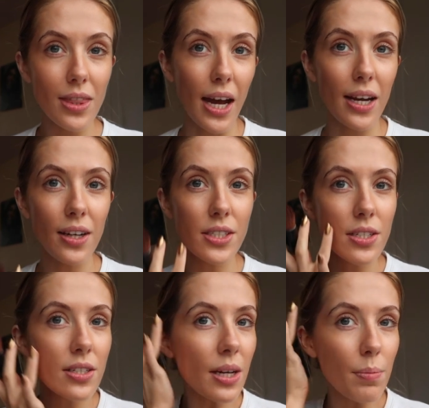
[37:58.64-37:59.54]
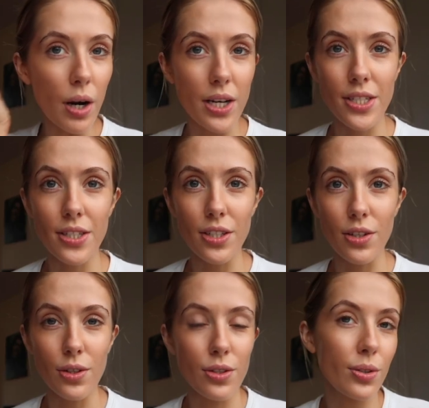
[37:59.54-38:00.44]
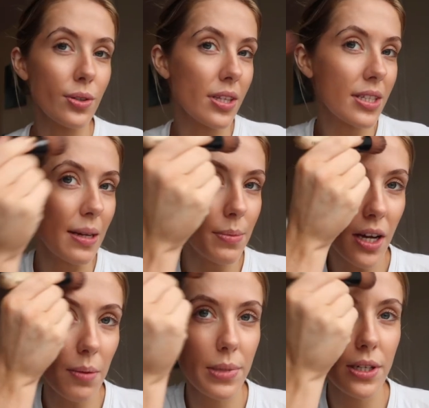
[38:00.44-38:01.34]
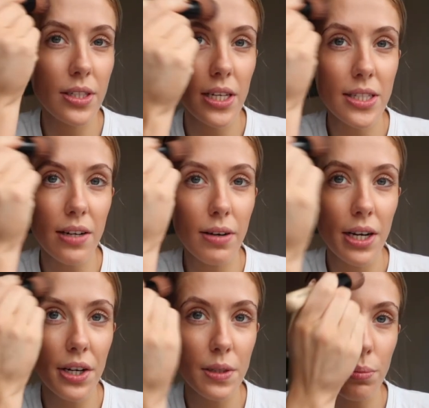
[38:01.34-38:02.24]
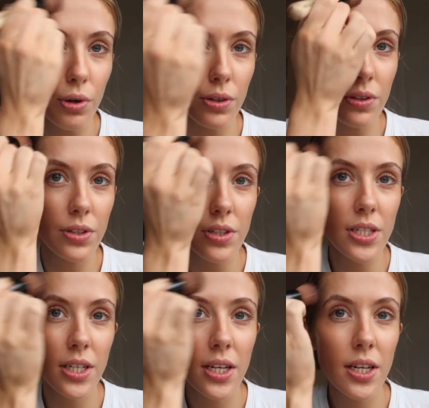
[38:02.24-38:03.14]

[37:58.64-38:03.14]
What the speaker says: there, it kind of just like brightens and contours at the same time, because it is that really nice bronzed